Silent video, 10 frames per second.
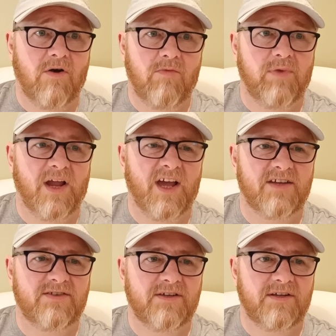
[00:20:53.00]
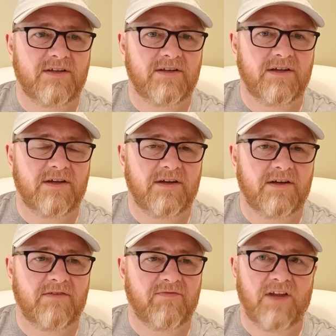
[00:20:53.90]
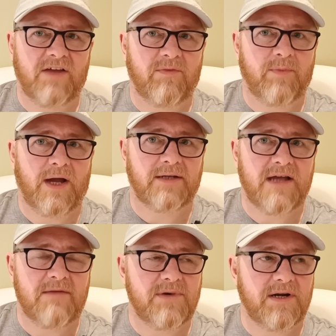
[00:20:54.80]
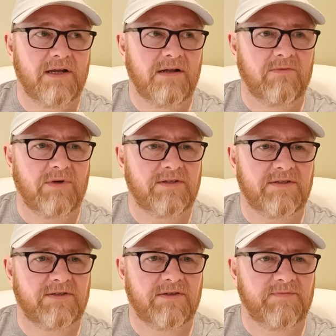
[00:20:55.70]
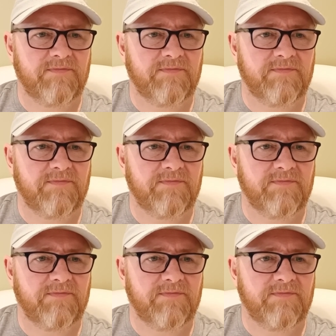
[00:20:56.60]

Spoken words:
complex and flavour-packed amber ale, which